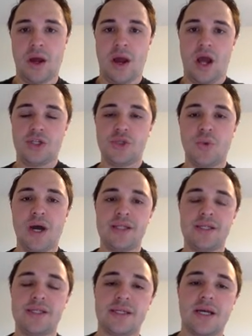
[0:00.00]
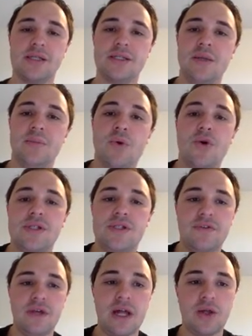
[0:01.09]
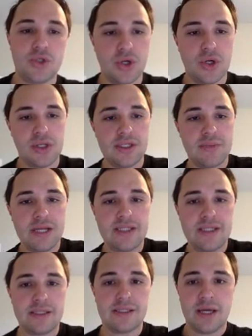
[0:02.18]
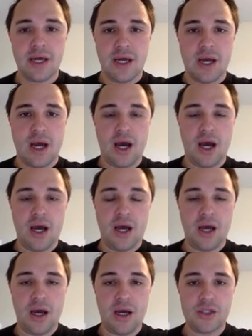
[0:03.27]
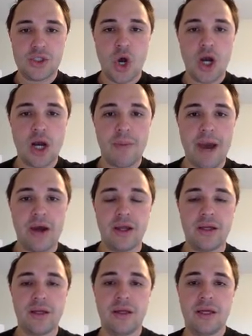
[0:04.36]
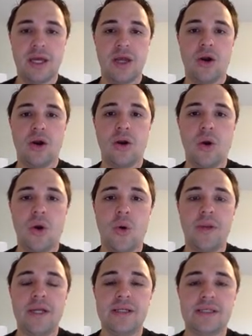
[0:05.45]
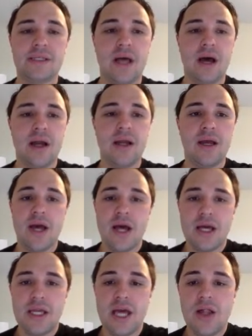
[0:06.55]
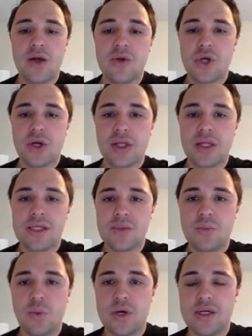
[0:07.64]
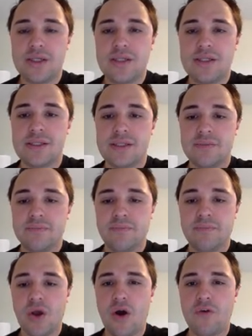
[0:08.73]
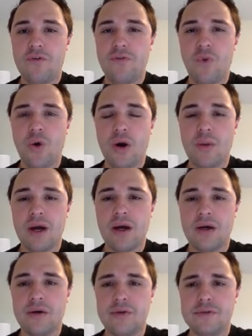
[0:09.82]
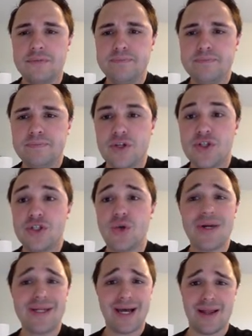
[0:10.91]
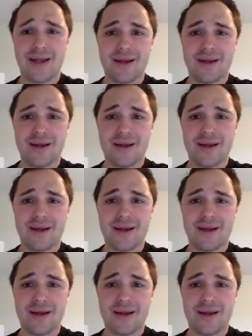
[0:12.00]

Just wanted to discuss the importance of yellow journalism. I did talk about it in our opening slide. Yellow journalism was a form of storytelling.